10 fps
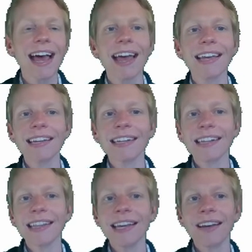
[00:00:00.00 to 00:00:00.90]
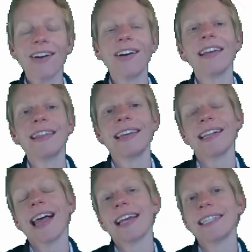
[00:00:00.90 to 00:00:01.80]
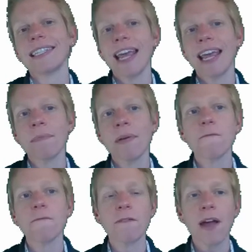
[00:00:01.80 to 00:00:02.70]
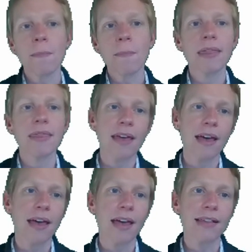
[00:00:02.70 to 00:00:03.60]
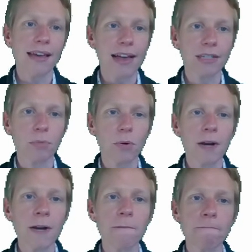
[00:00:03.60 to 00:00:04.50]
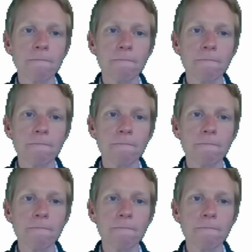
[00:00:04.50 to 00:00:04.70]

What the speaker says: I can click on the class name from the dashboard.